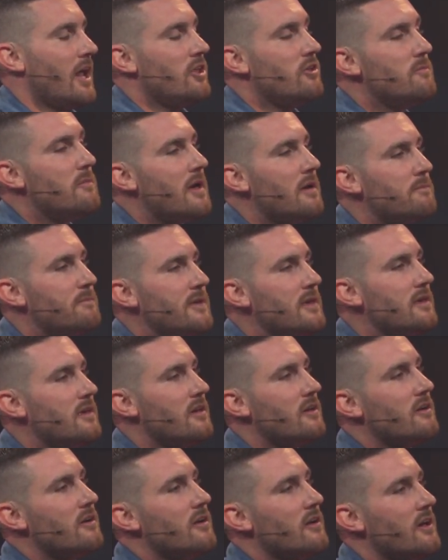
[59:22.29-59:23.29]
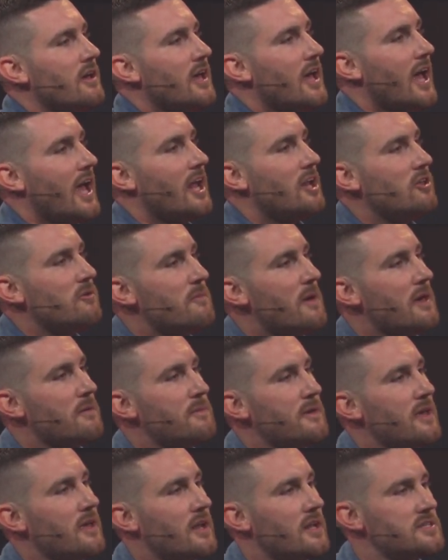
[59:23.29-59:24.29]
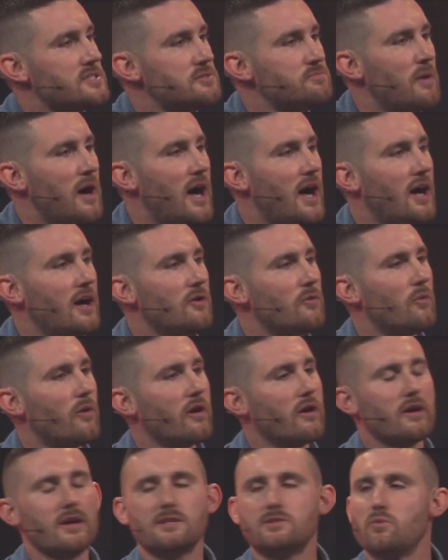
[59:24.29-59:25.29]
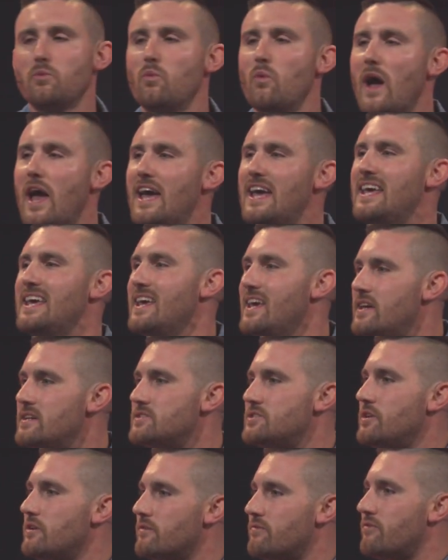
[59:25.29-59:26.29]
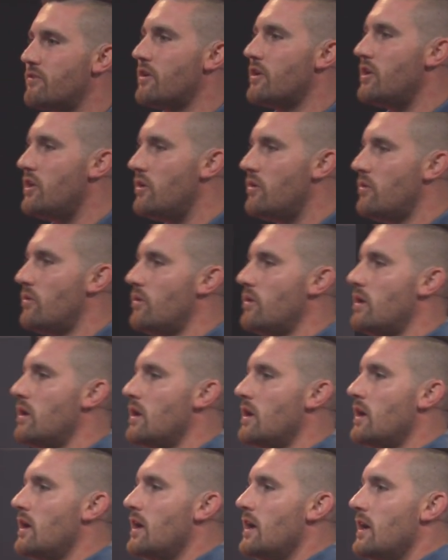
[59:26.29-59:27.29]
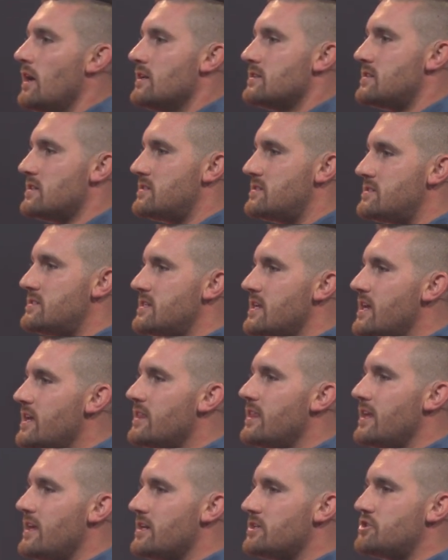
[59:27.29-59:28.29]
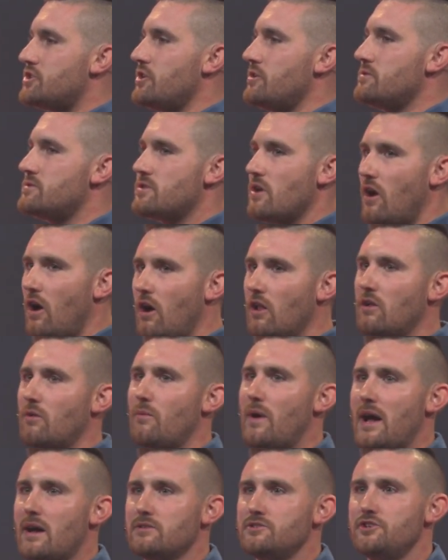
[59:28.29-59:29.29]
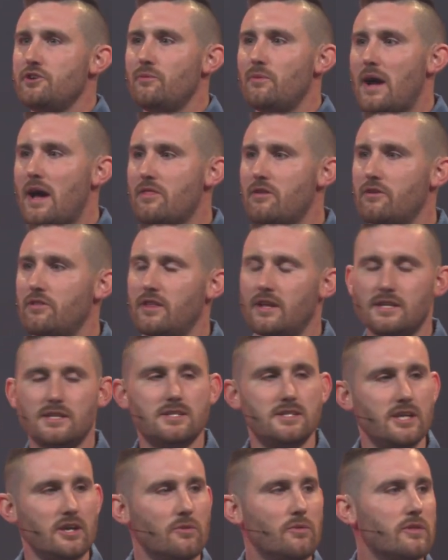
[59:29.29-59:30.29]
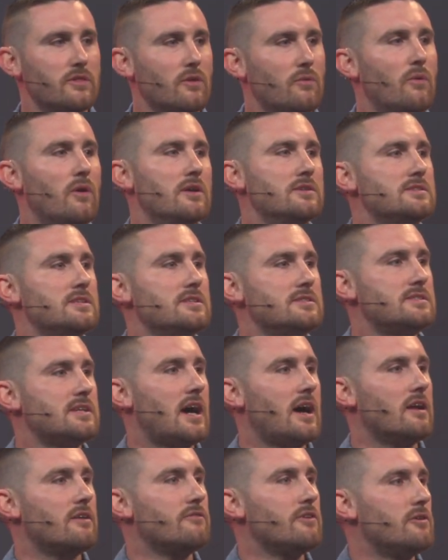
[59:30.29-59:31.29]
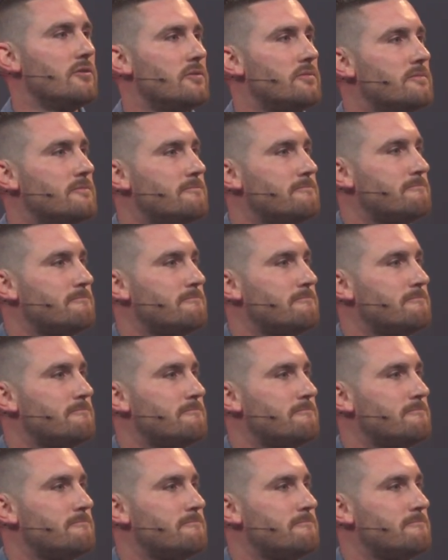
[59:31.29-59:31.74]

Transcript: And you may be here, and you may be in a spot where it's way easier for you to see the issues all around you rather than to deal with the ones inside of you.